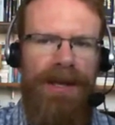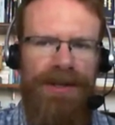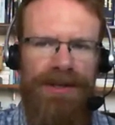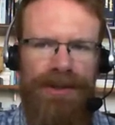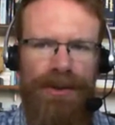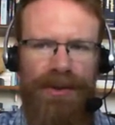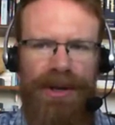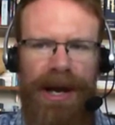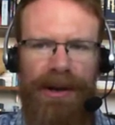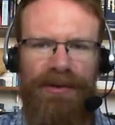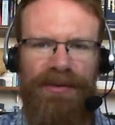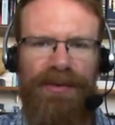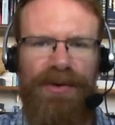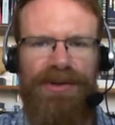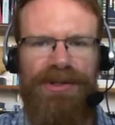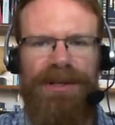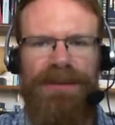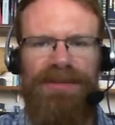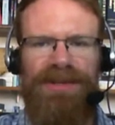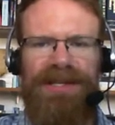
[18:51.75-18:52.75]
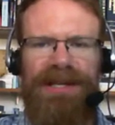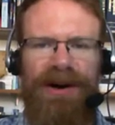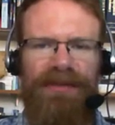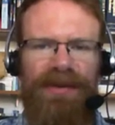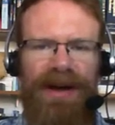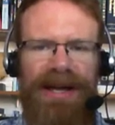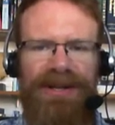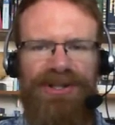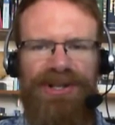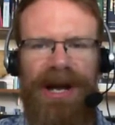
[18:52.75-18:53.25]
So God refers to
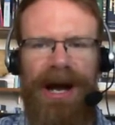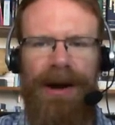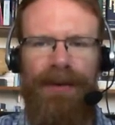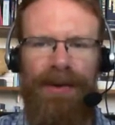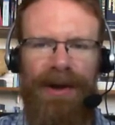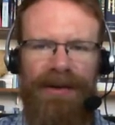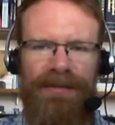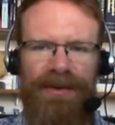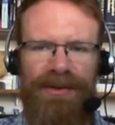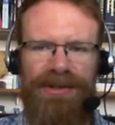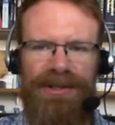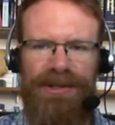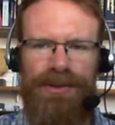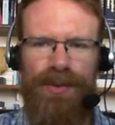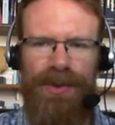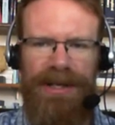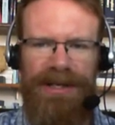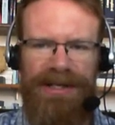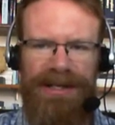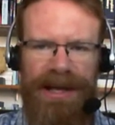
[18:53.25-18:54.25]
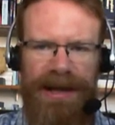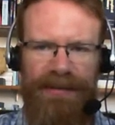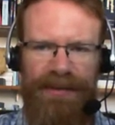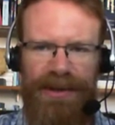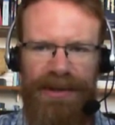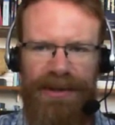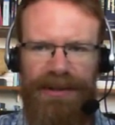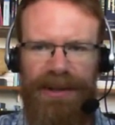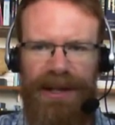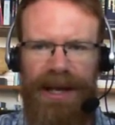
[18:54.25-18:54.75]
himself as Yahweh in verses
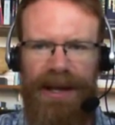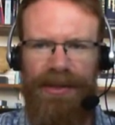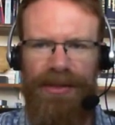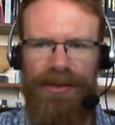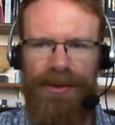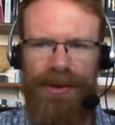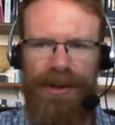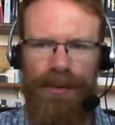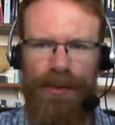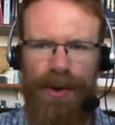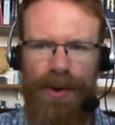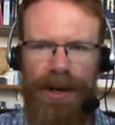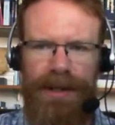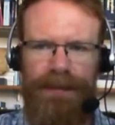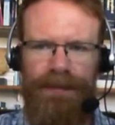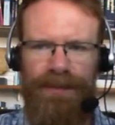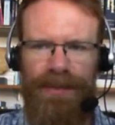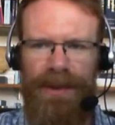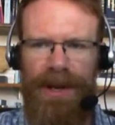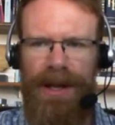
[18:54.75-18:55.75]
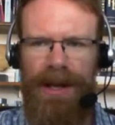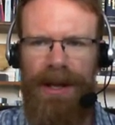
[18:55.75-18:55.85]
27 and 31.